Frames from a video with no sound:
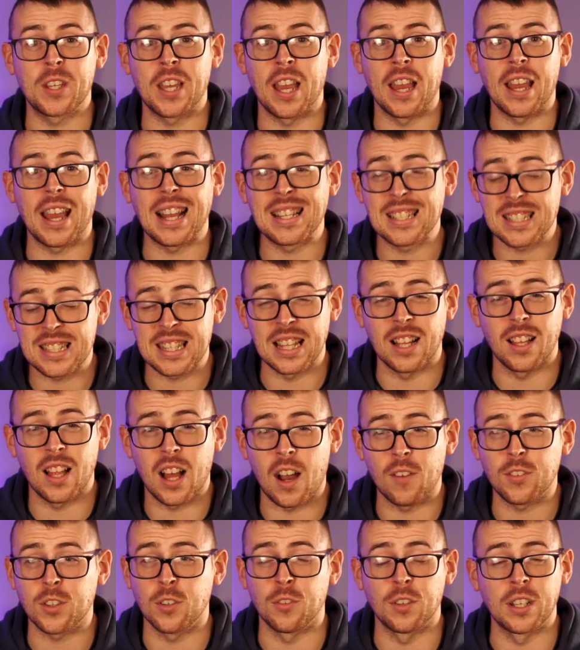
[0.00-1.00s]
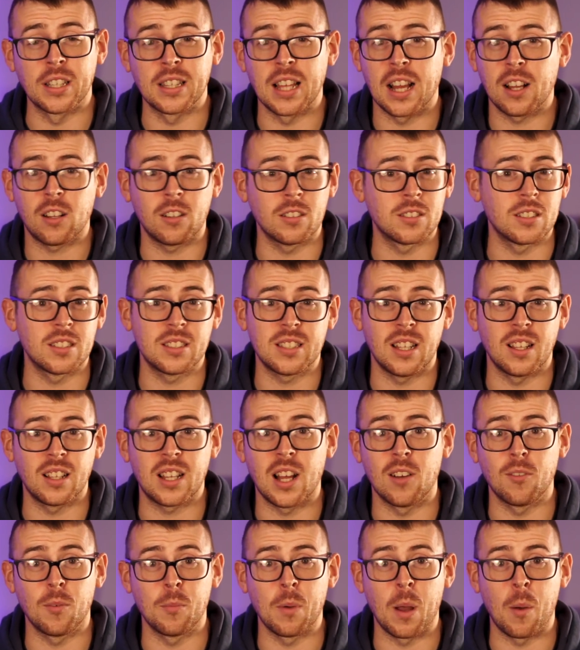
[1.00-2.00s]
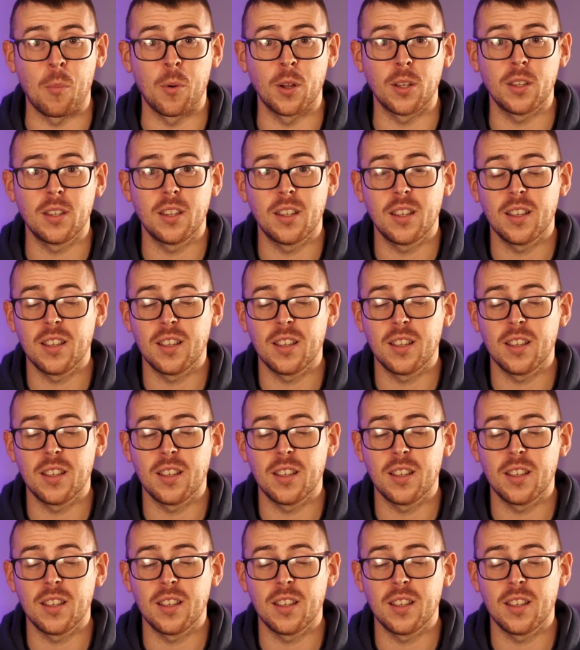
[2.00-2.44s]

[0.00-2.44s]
I still have to read that because I still can't remember it.